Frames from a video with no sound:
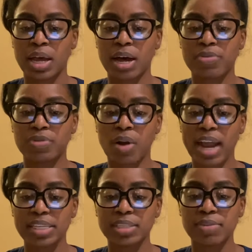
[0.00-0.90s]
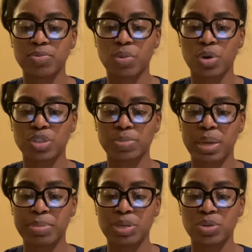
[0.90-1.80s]
A variety of words may
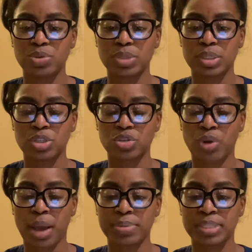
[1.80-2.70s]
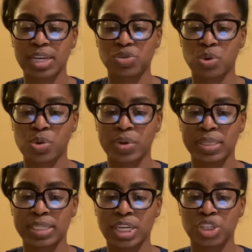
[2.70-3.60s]
be used to describe sexual
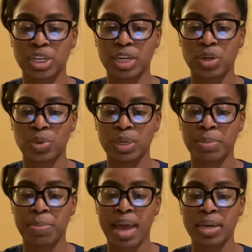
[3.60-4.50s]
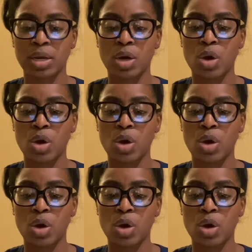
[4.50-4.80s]
orientation, including men